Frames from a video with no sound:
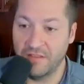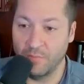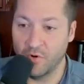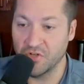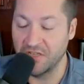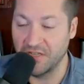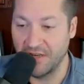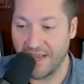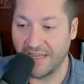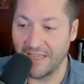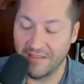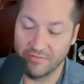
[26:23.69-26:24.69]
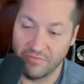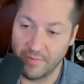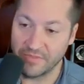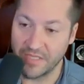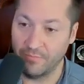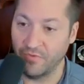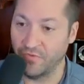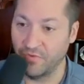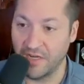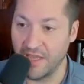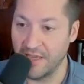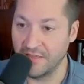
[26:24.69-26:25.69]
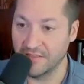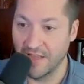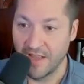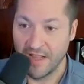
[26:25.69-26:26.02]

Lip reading: The person did not get into REM sleep for 3 days.